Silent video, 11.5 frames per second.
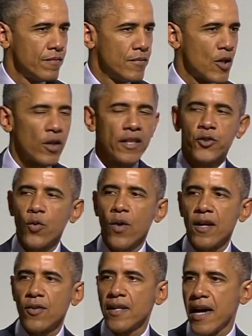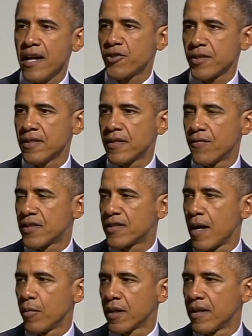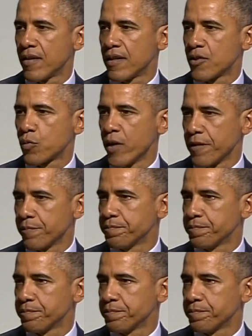Nearly 200 nations have assembled here this week.